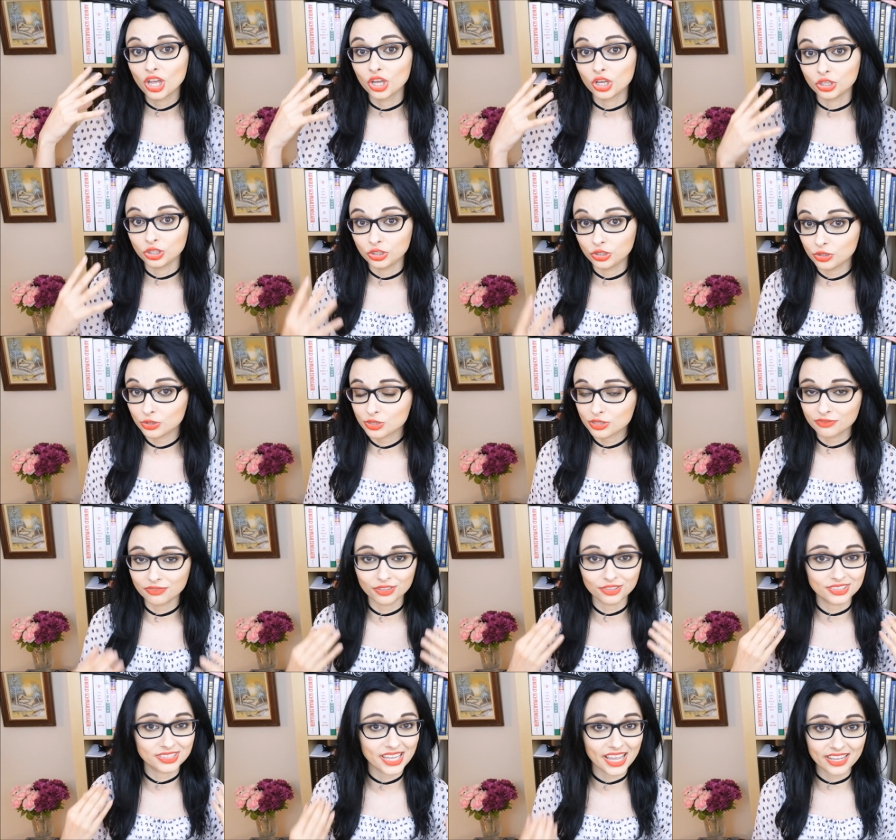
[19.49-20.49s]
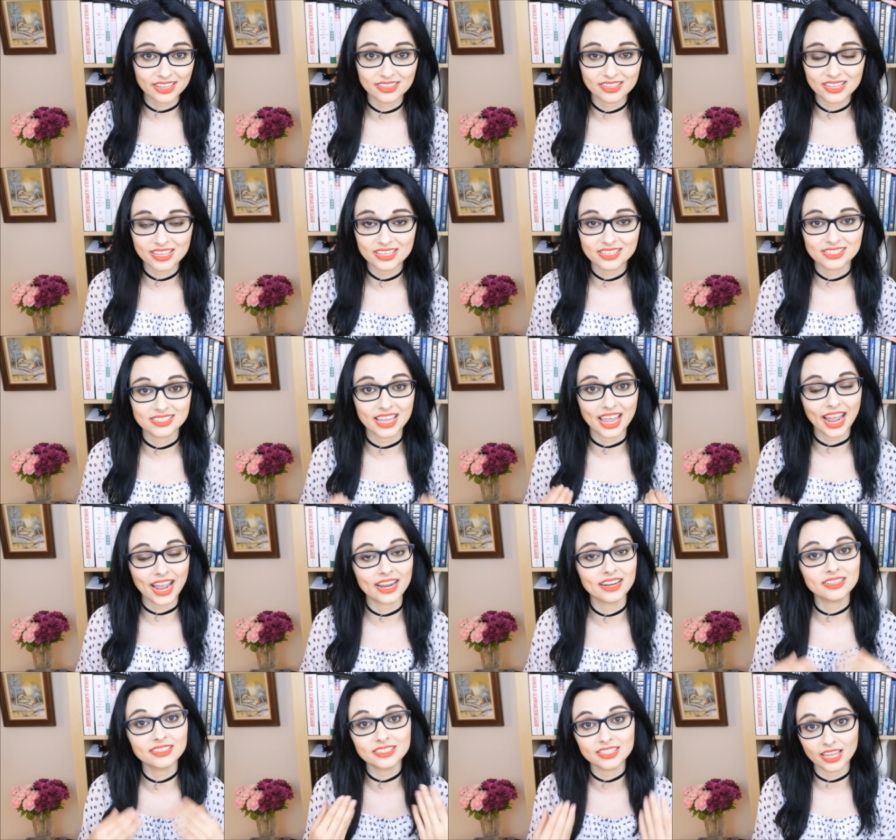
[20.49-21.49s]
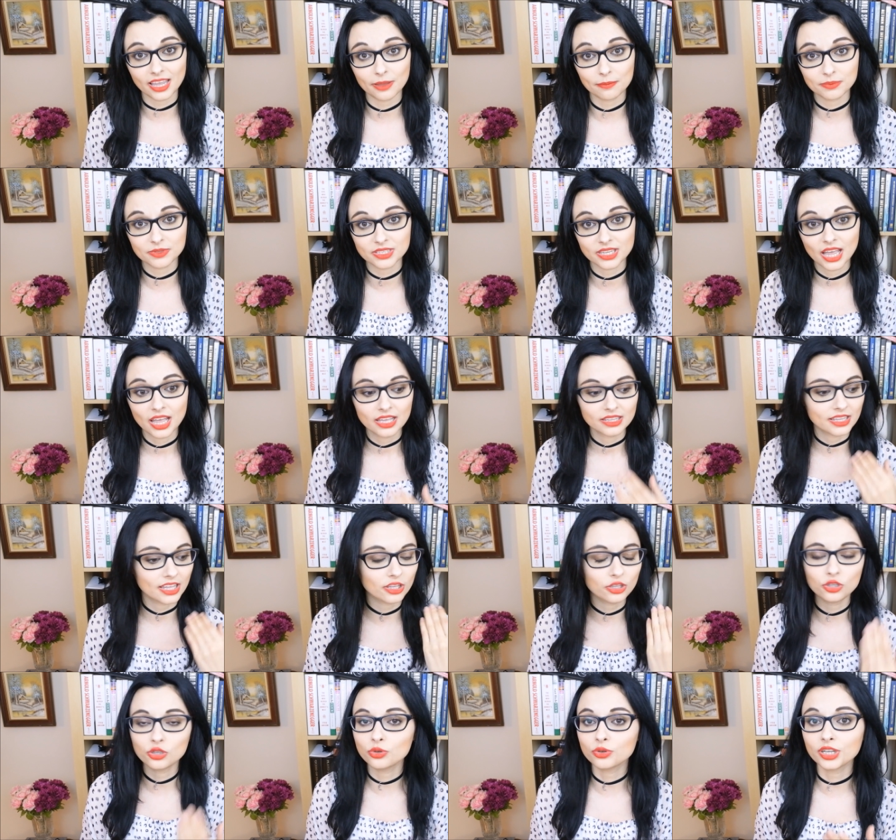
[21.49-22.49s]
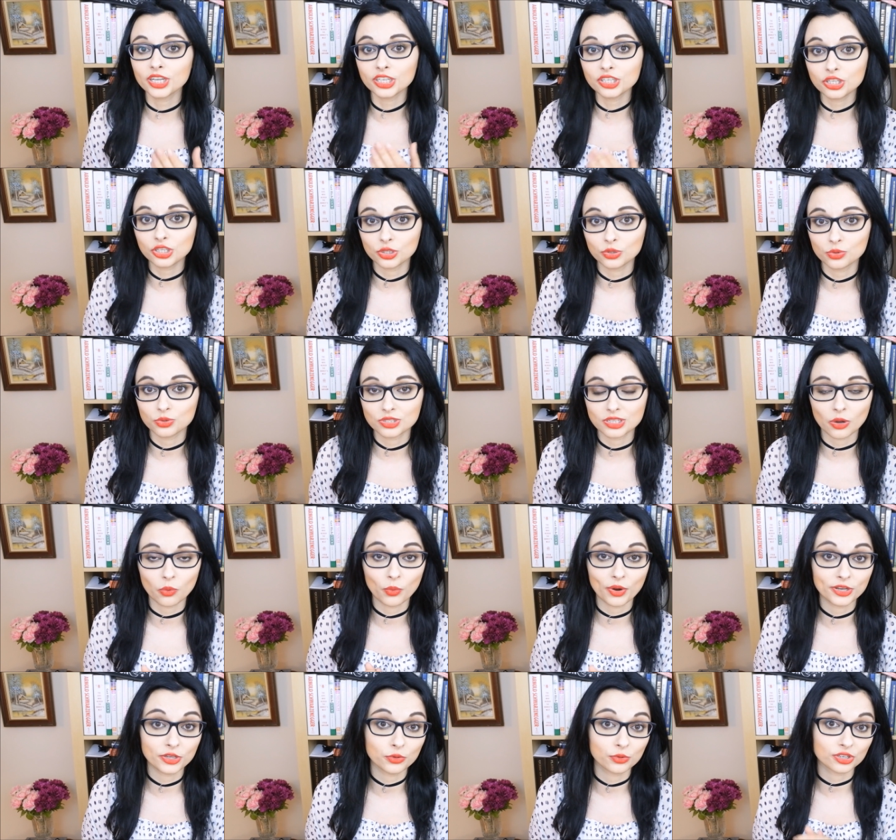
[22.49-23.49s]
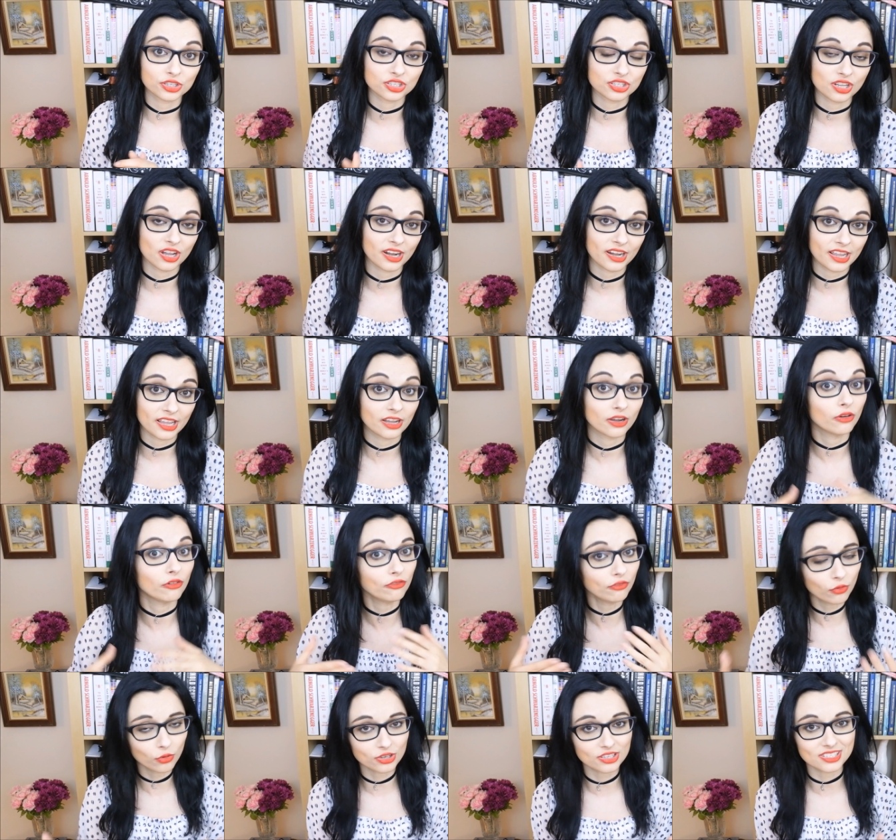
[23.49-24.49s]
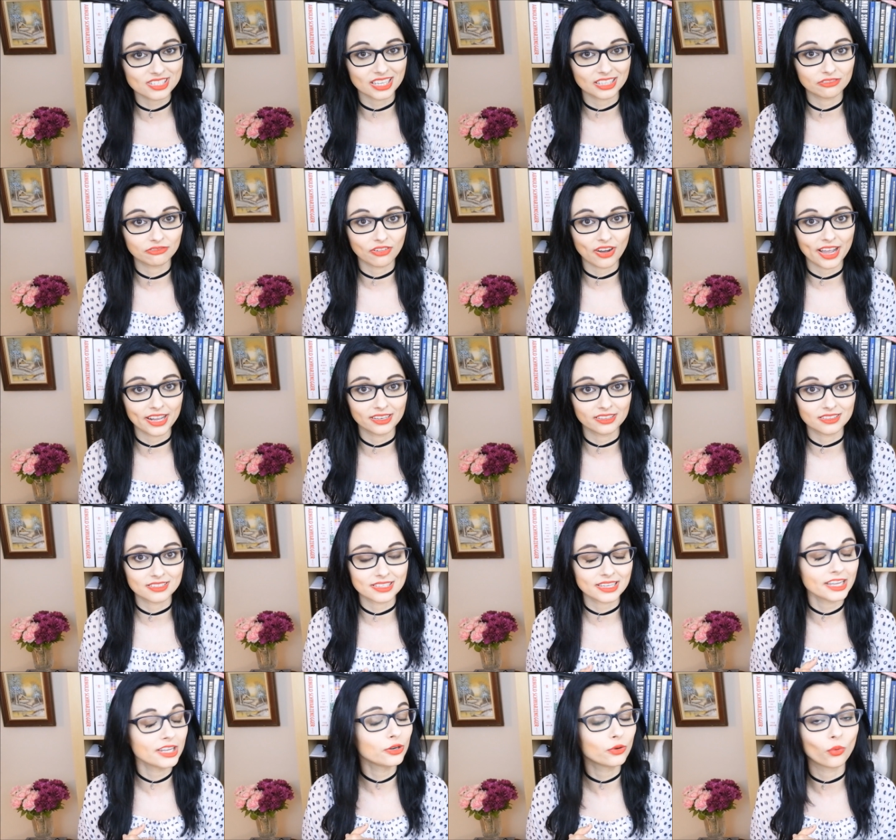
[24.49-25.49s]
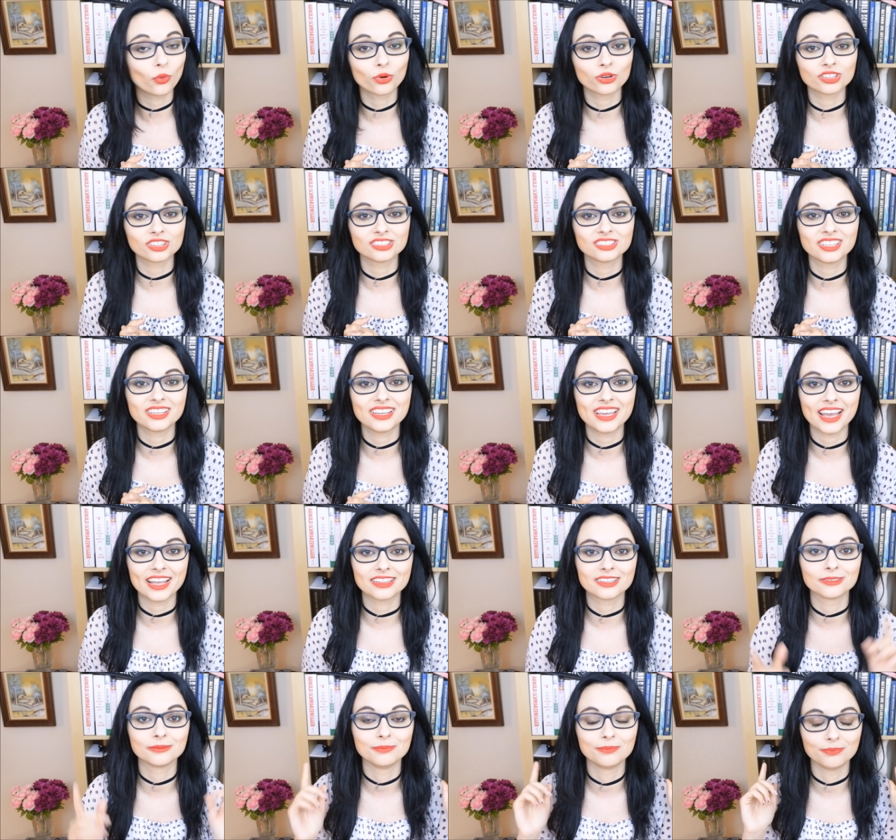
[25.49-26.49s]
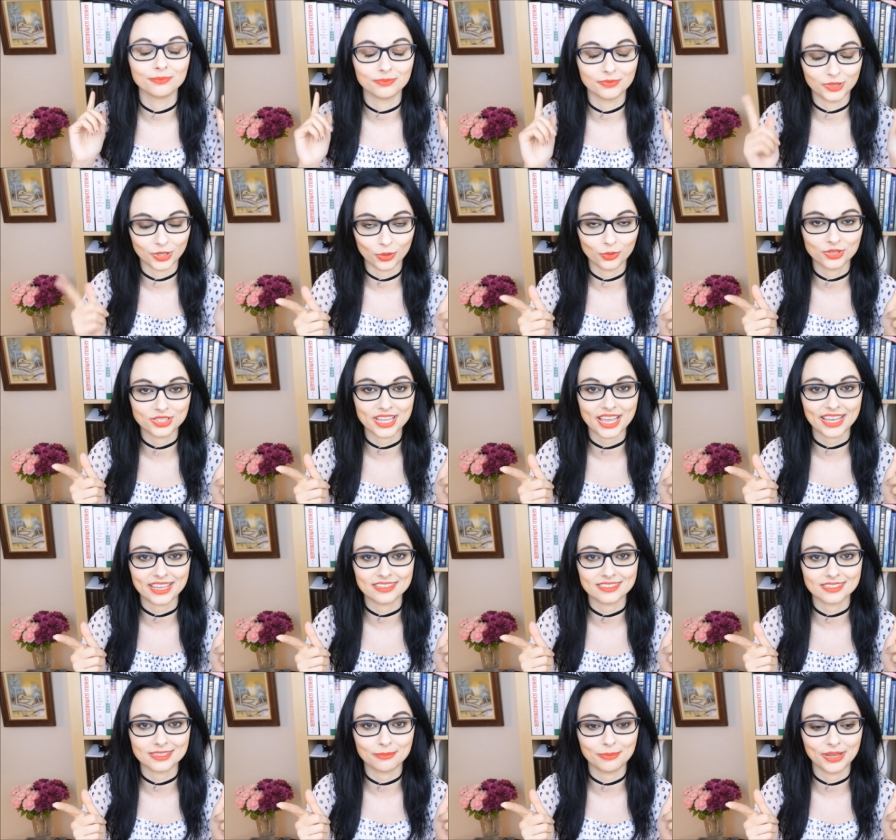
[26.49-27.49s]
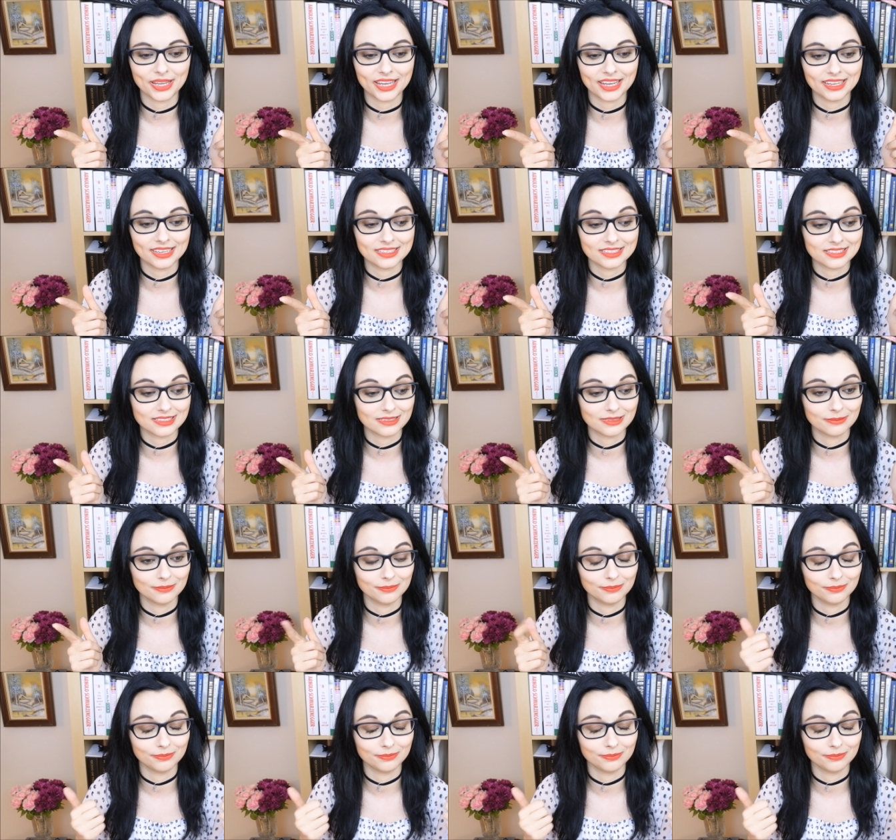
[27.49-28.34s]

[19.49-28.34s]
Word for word: useful techniques and tips that you can use when you are studying for set finals in order to get those A's because